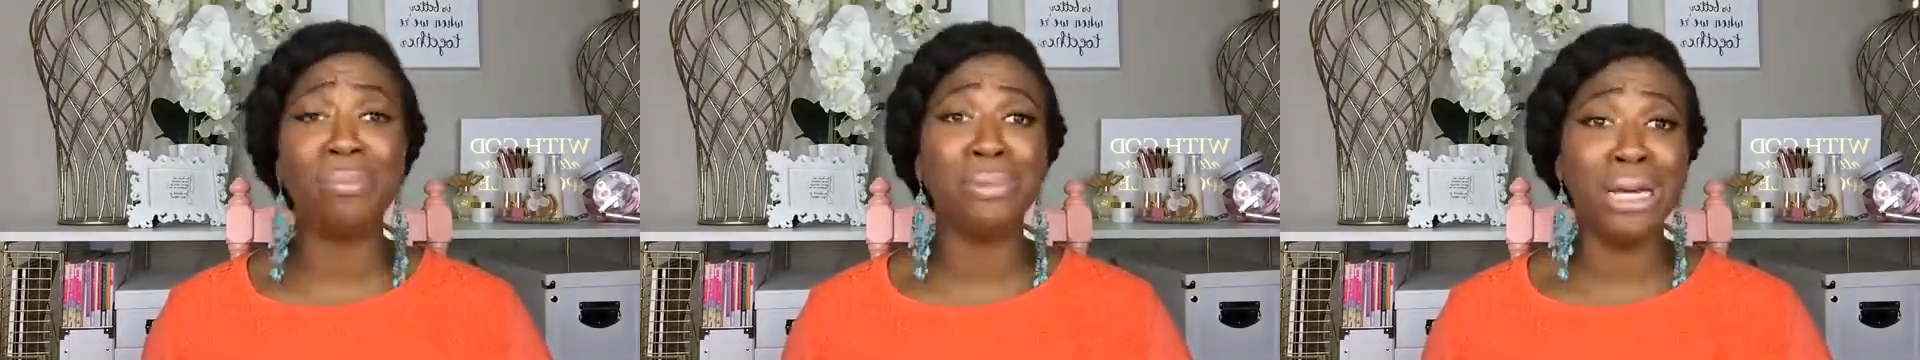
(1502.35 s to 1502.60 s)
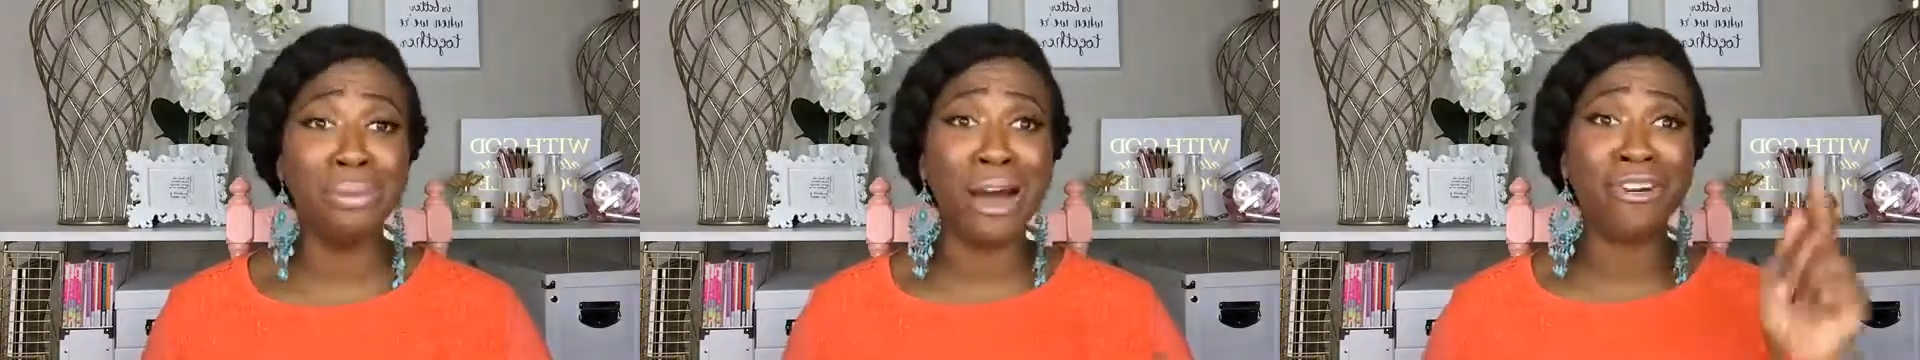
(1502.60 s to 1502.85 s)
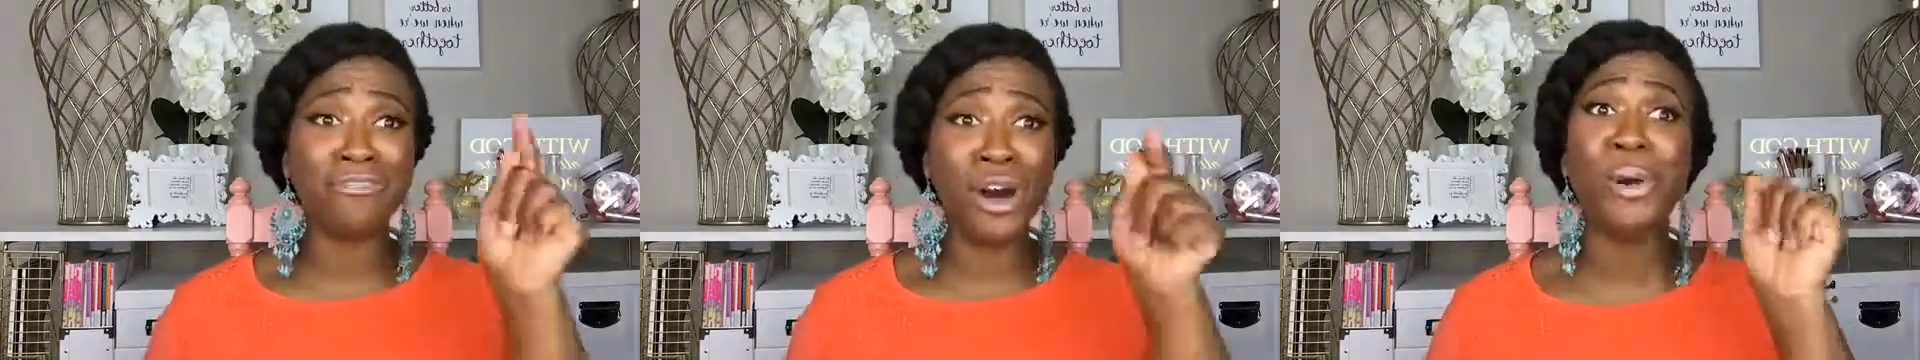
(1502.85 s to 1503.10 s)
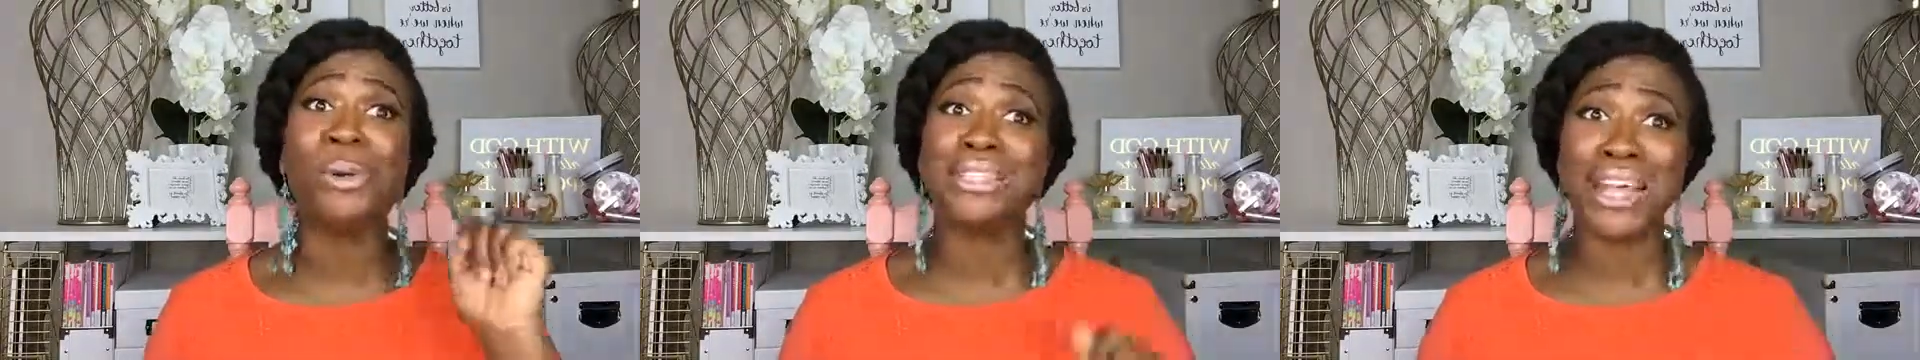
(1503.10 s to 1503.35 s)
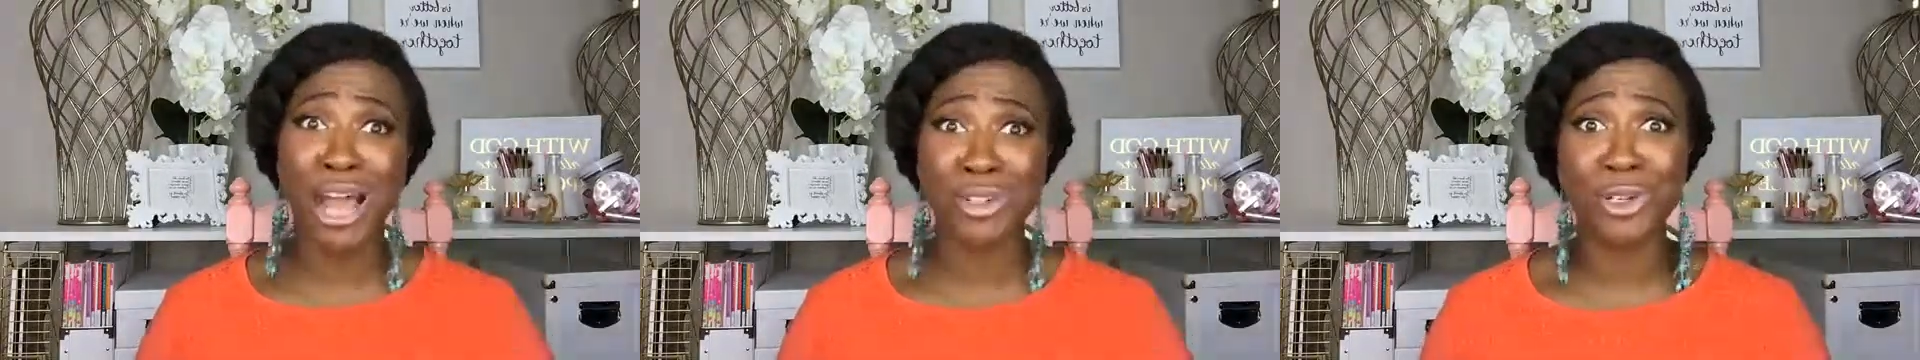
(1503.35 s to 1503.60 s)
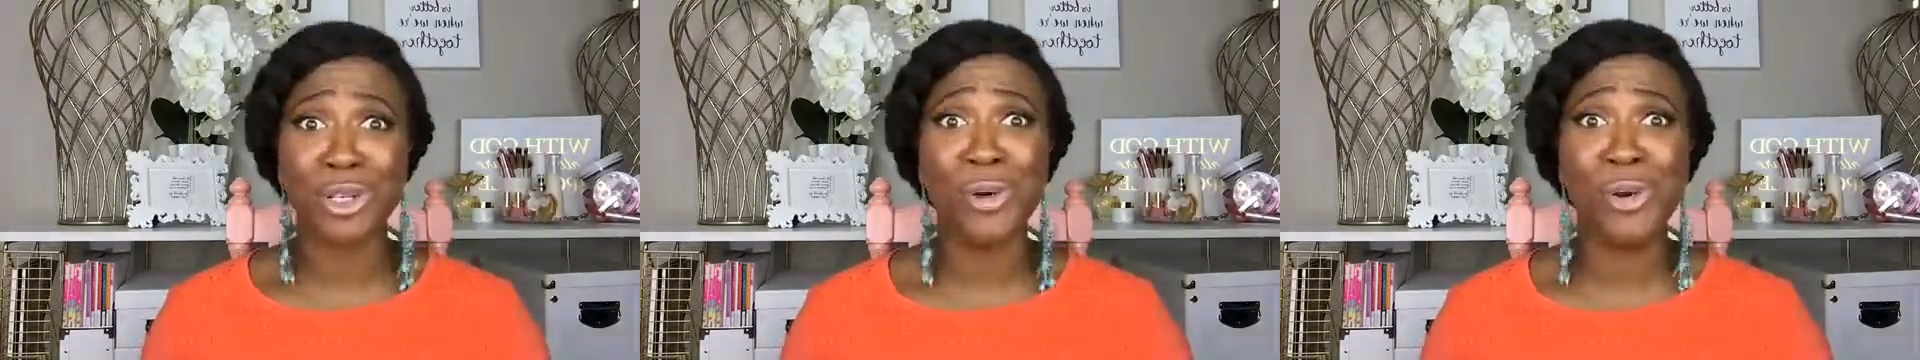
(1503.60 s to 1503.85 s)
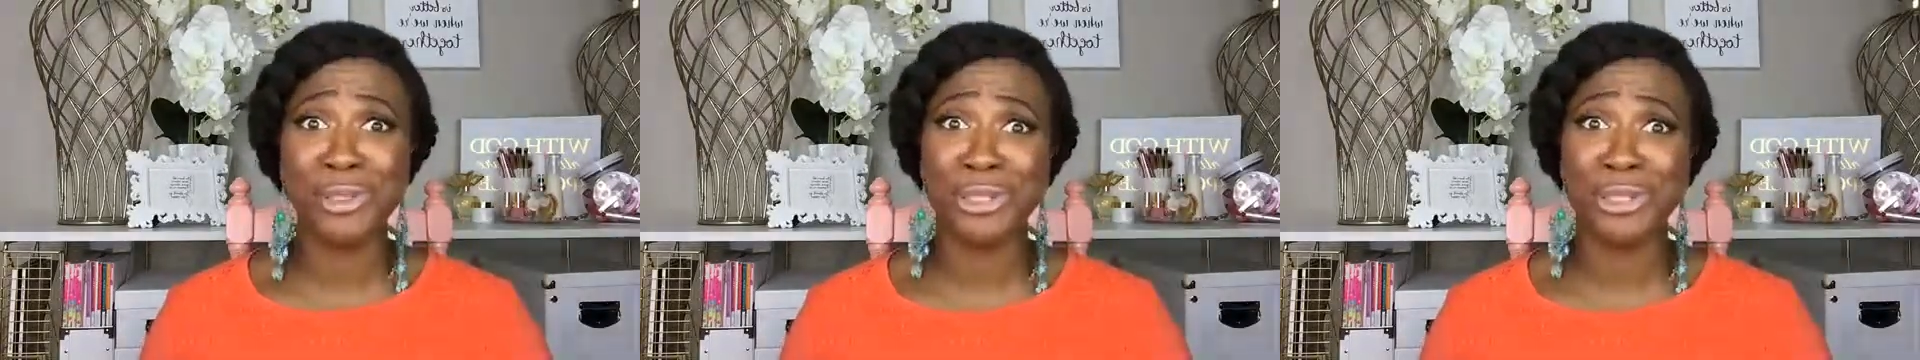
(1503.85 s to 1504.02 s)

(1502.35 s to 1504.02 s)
but my phone is actually on the